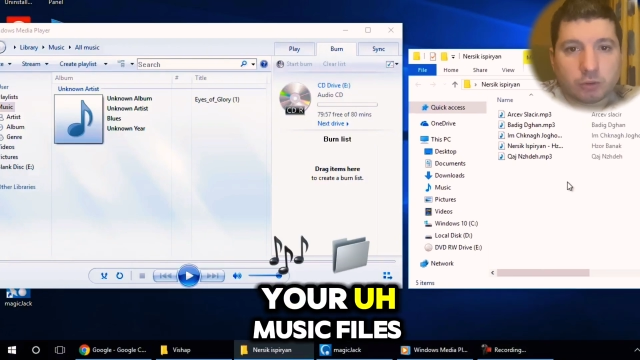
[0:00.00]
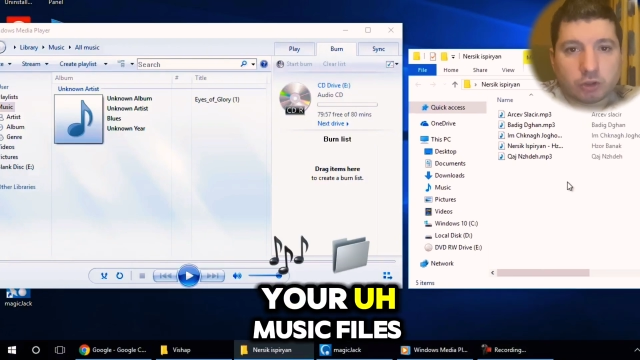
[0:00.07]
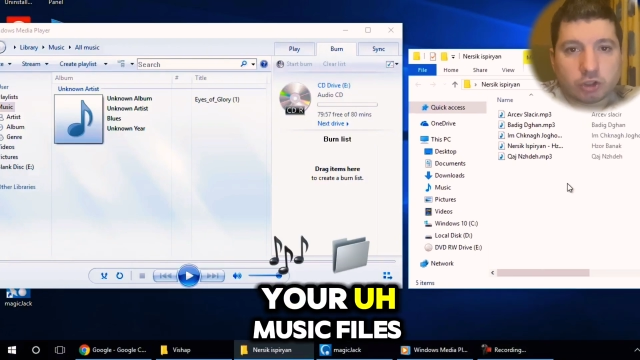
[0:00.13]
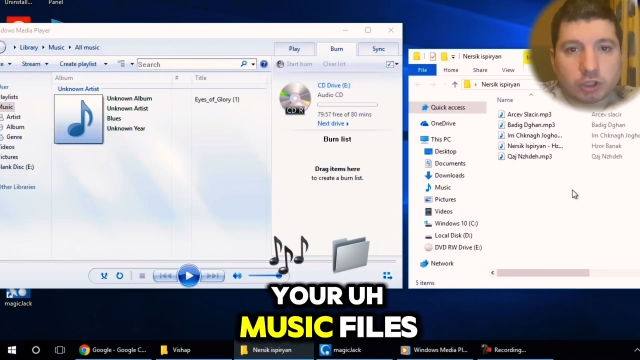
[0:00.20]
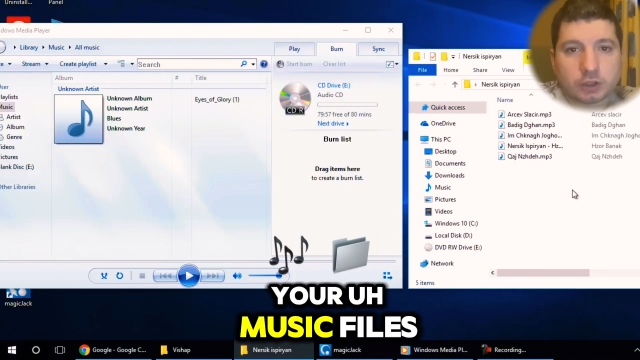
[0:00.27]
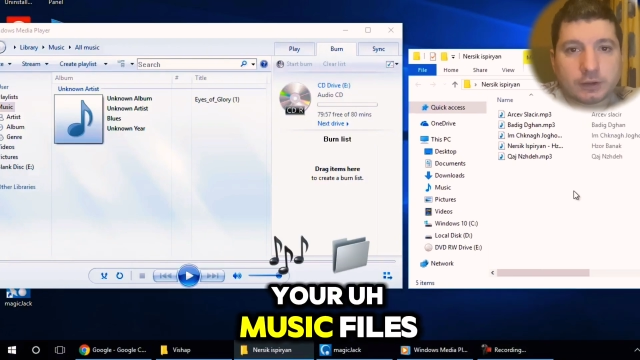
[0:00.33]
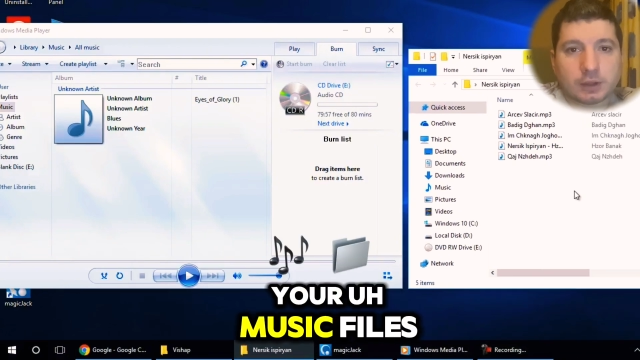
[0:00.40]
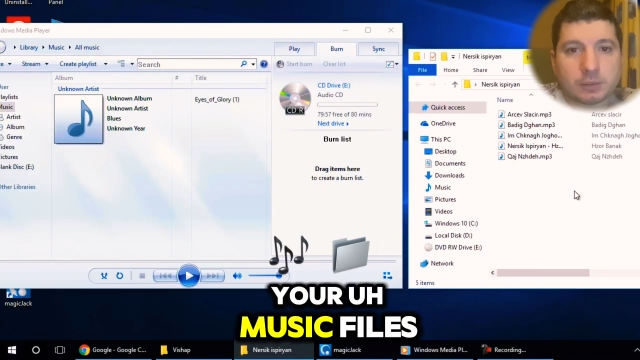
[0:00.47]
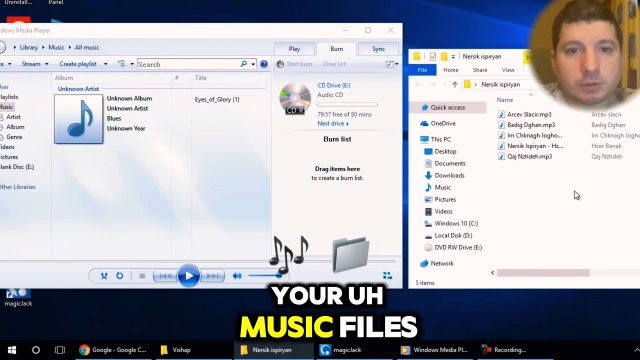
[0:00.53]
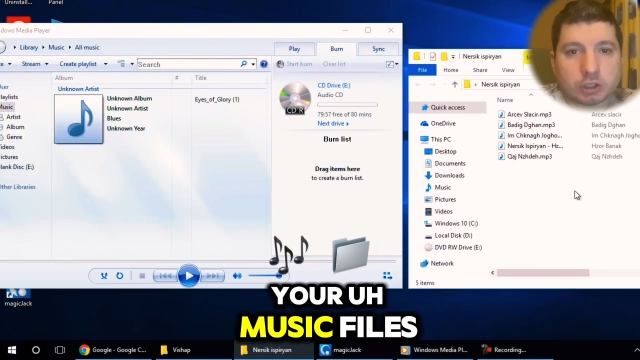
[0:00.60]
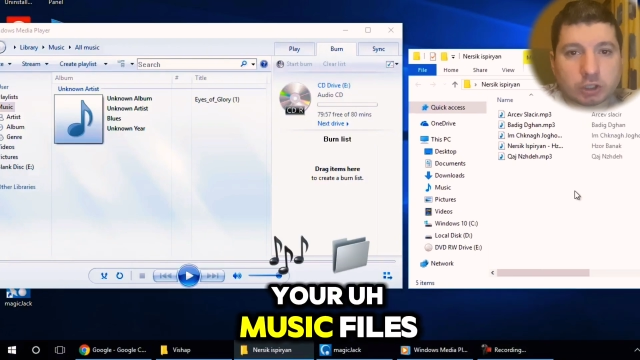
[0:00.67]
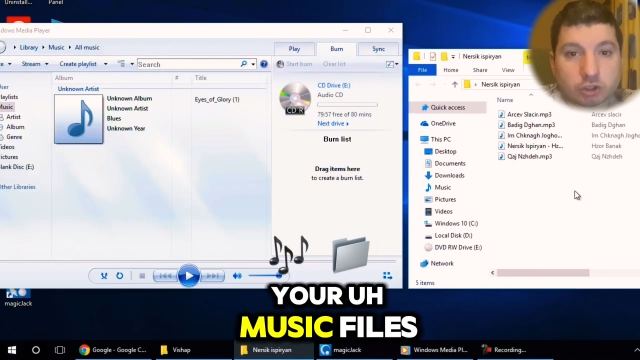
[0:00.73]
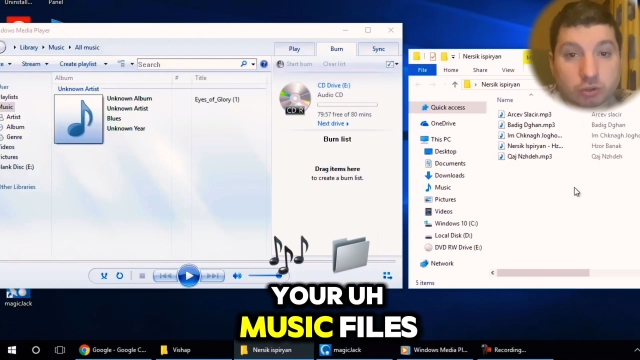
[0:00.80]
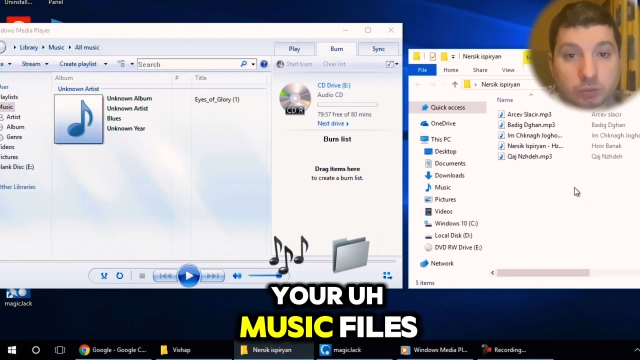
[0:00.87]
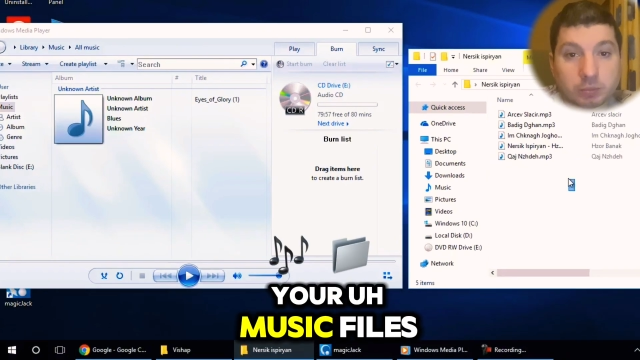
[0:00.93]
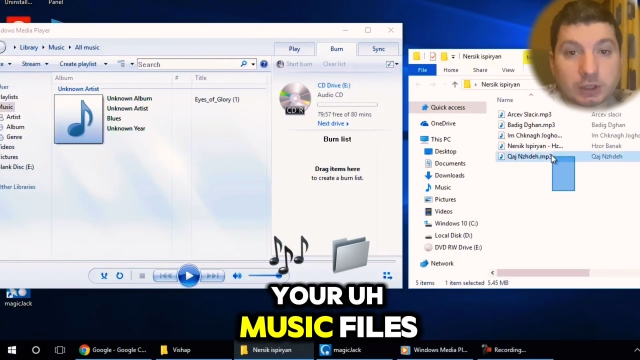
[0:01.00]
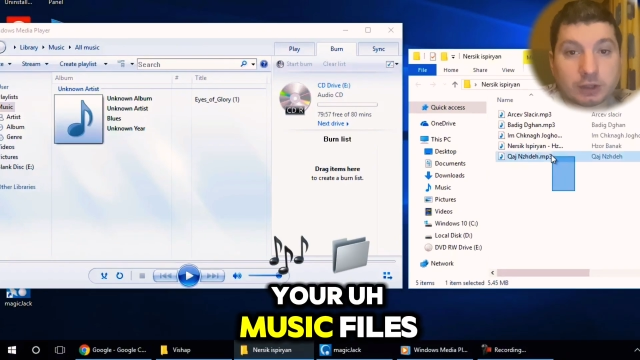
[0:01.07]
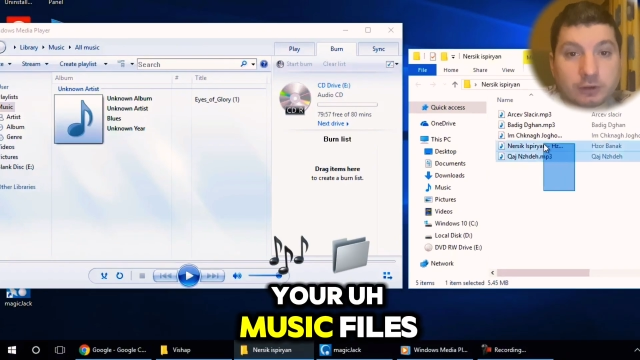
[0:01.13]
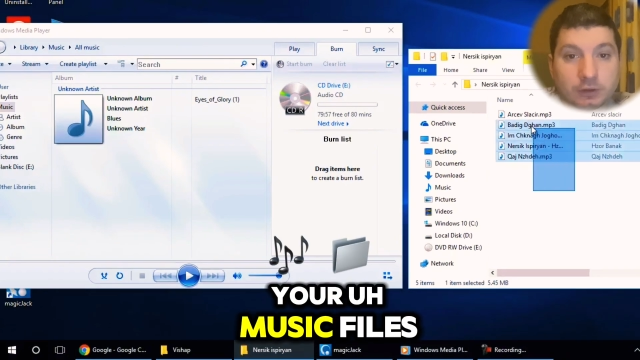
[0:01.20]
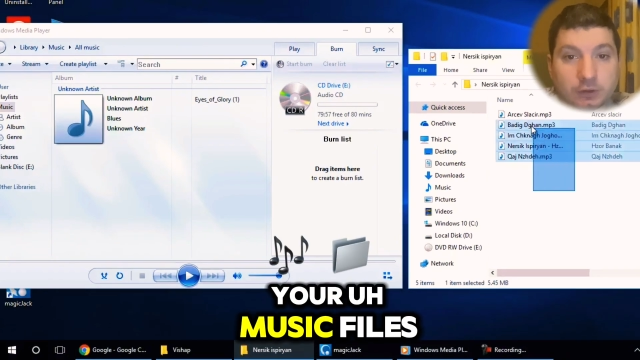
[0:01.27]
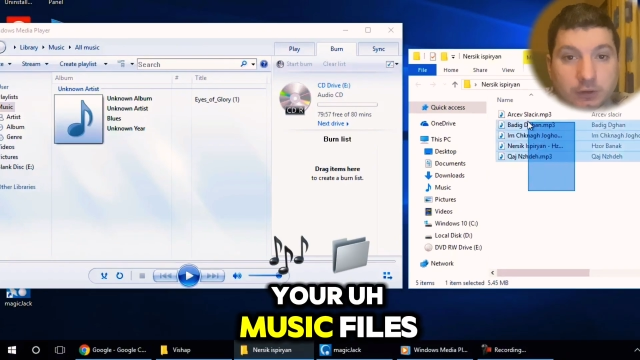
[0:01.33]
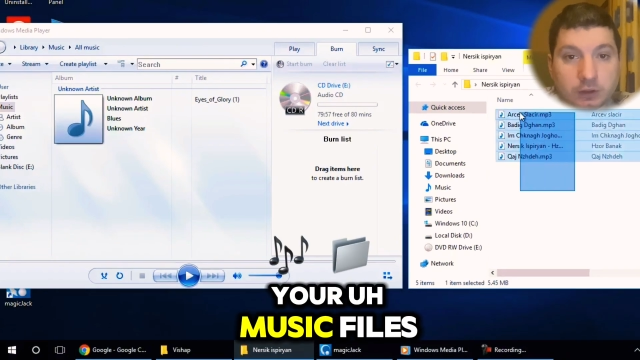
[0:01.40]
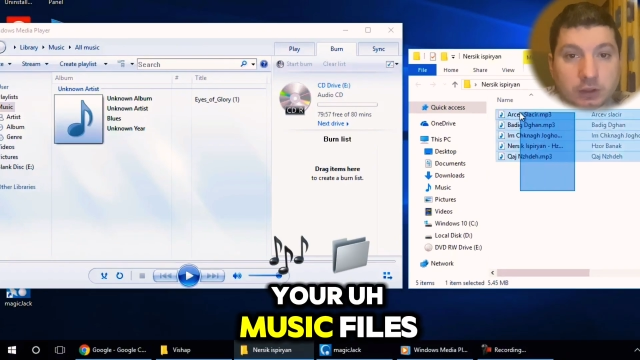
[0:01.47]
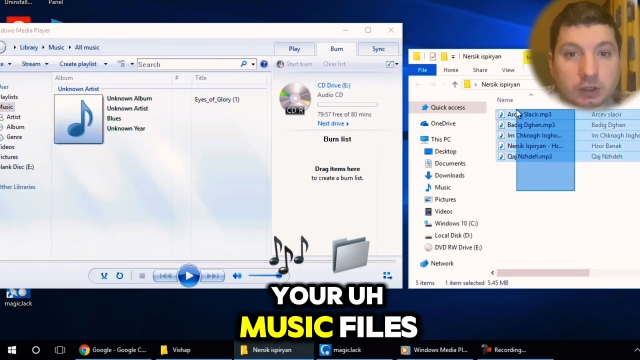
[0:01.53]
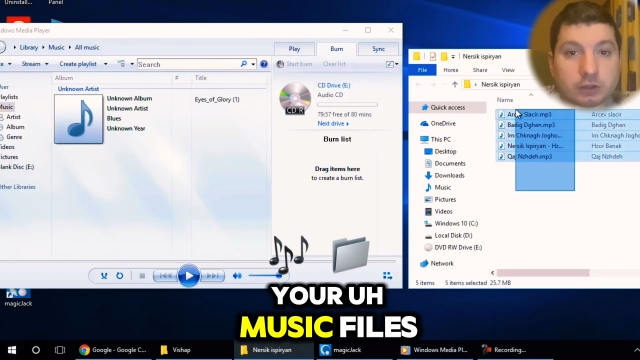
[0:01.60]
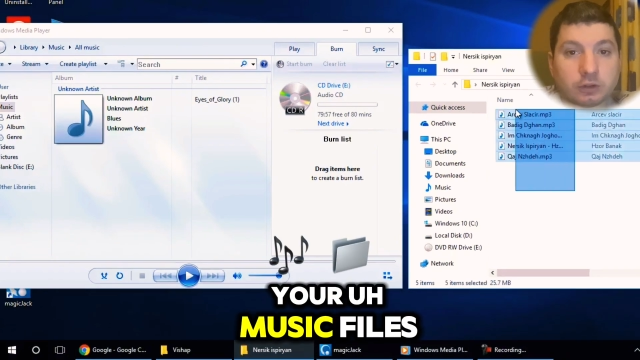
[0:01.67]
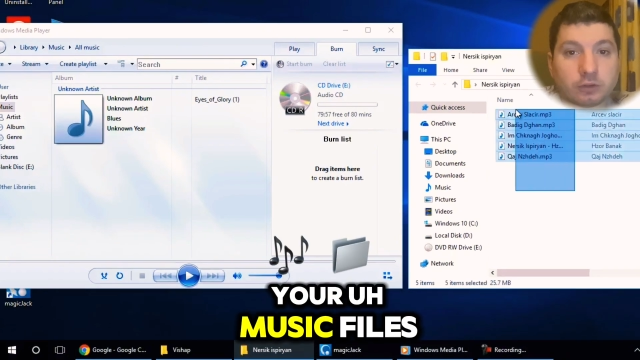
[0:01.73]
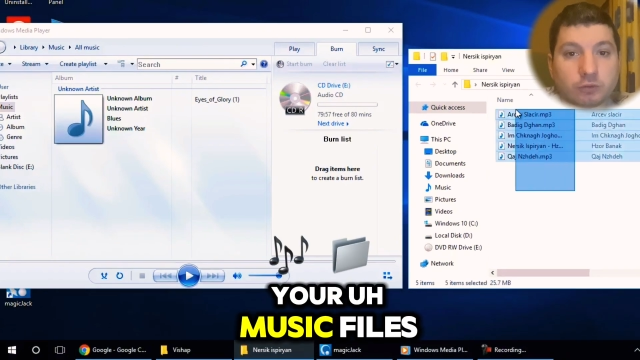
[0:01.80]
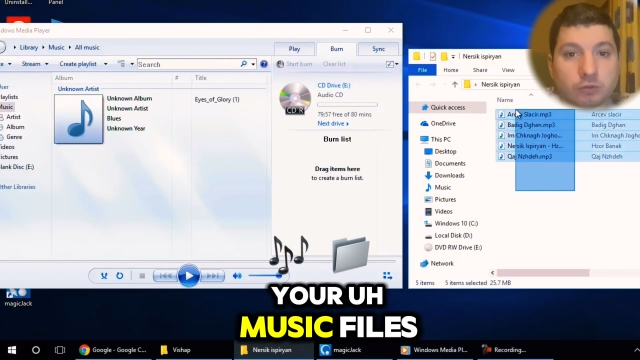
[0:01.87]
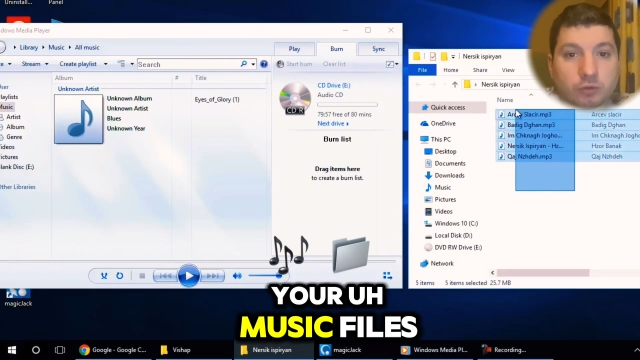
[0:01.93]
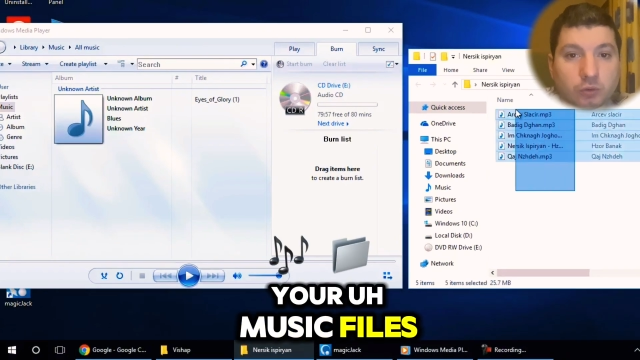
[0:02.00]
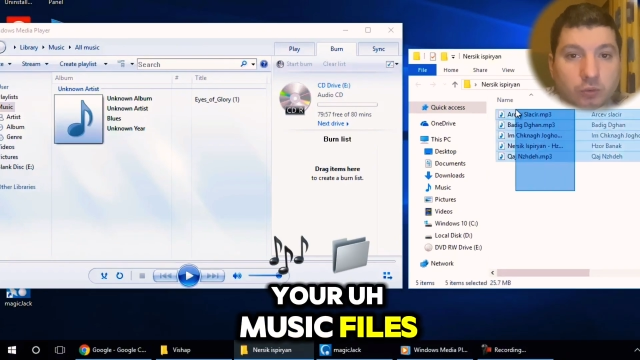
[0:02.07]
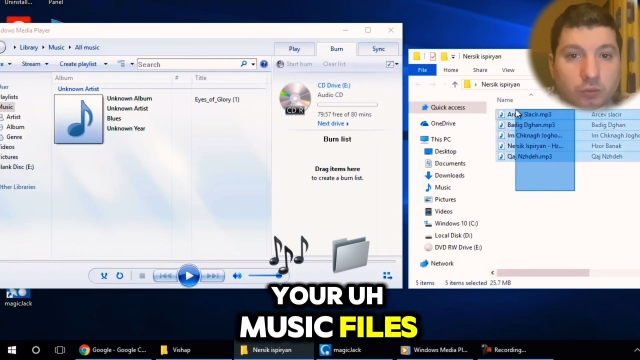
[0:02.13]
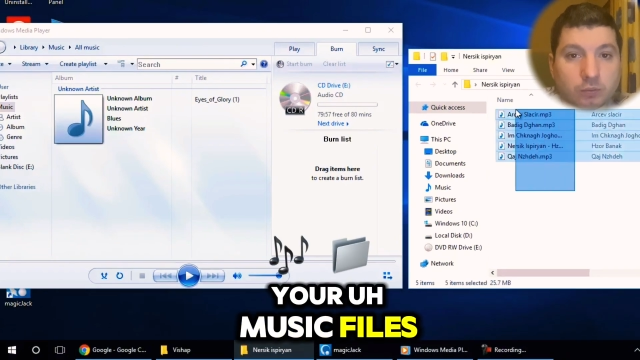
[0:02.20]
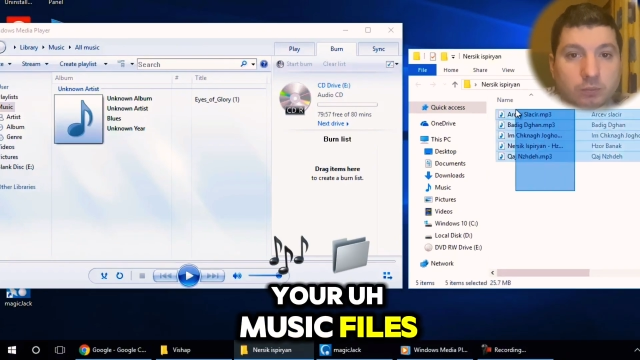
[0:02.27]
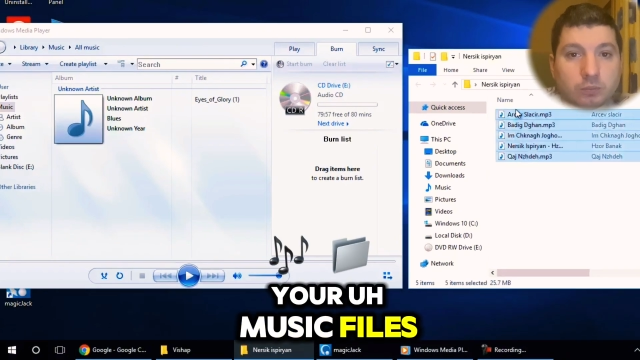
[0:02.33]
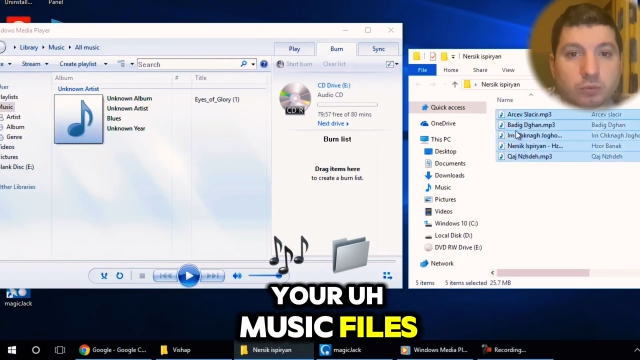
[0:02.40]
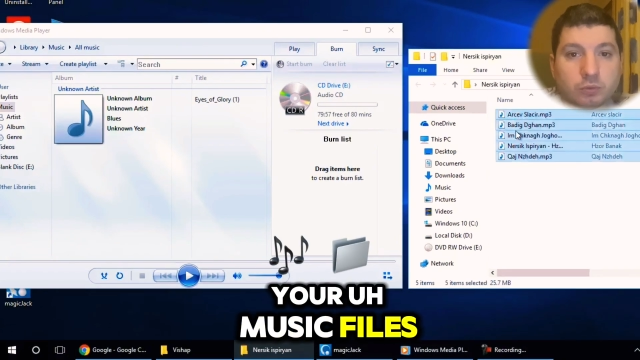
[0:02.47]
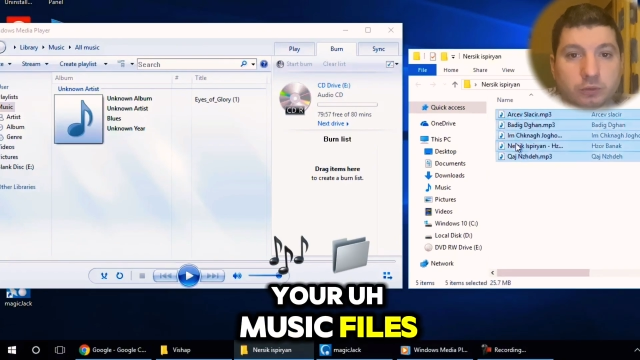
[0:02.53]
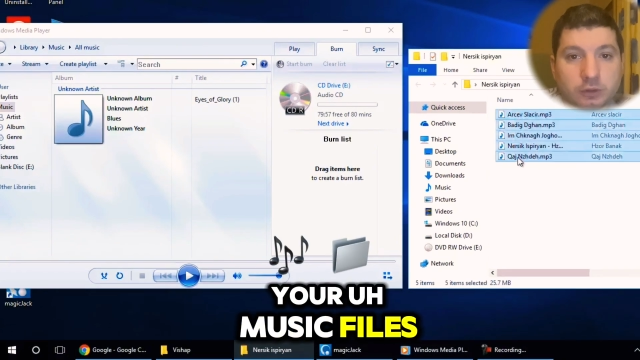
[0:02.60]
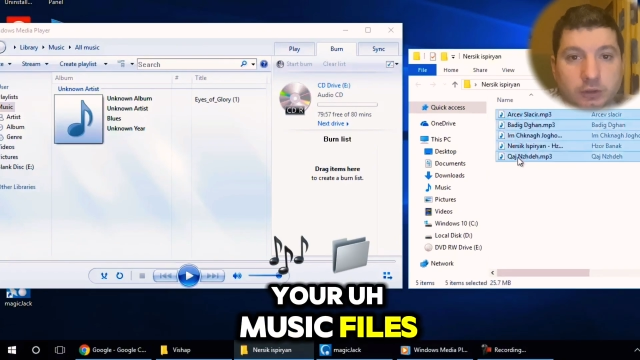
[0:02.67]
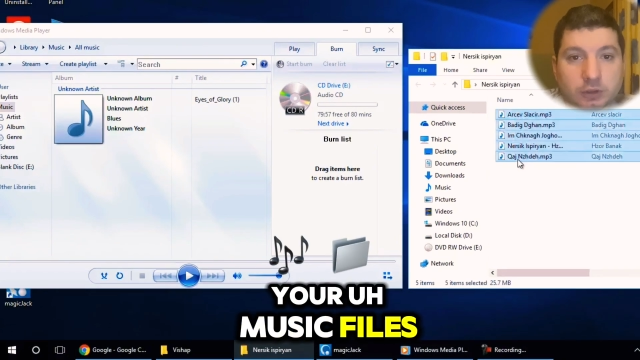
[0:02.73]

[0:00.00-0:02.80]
music files,